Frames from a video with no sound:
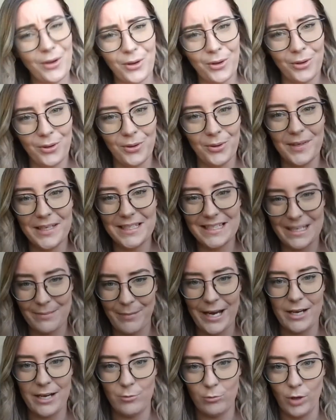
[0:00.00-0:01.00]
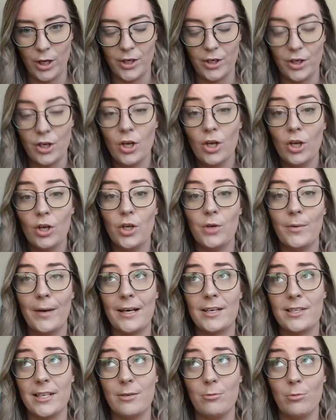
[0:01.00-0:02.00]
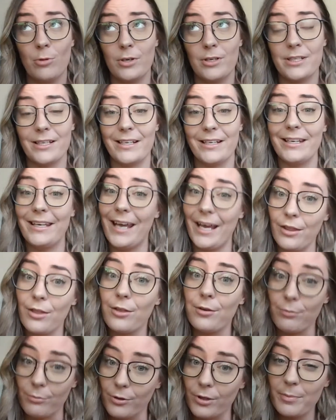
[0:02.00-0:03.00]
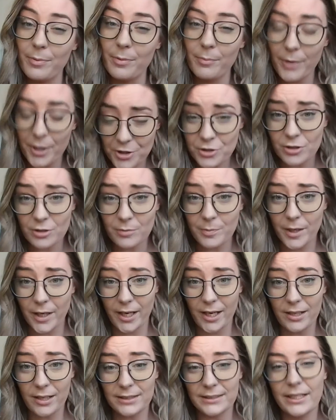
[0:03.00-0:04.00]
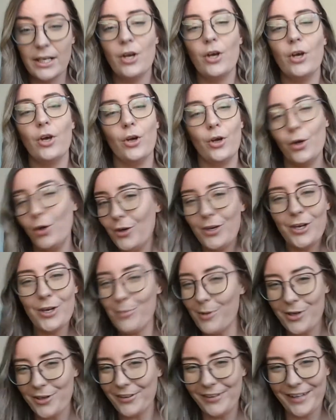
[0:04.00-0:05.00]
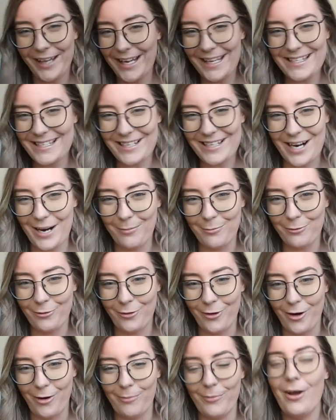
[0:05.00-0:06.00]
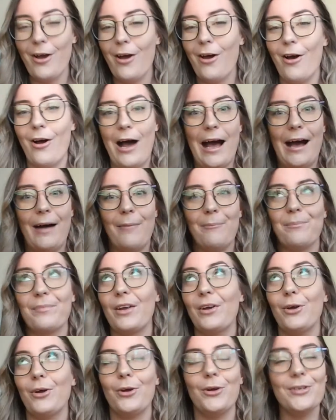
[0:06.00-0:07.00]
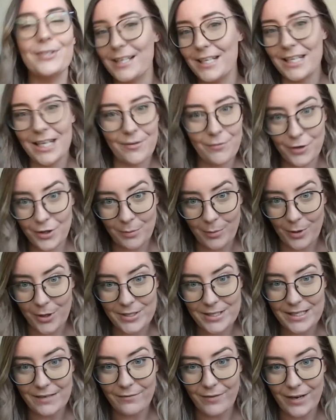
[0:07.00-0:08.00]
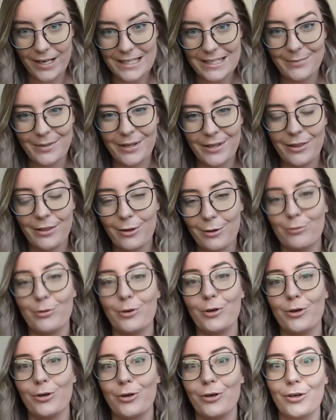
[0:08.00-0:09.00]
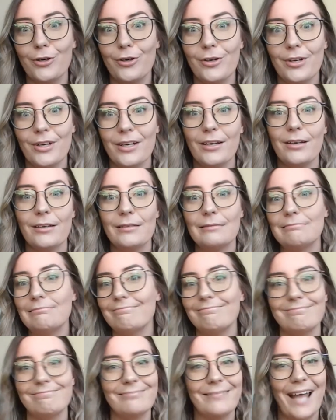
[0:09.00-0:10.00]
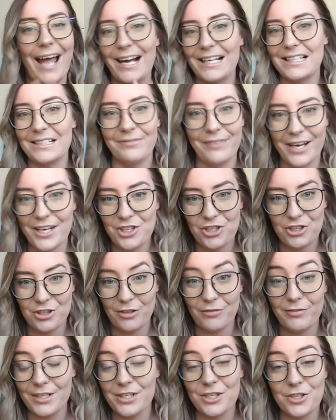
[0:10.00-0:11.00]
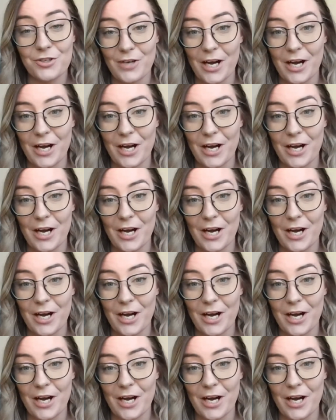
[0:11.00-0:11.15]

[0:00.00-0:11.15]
who is the main one you actually want to get through the promotional products. Who do you want your leads to come from? Who's going to give you the most investment through the activation of this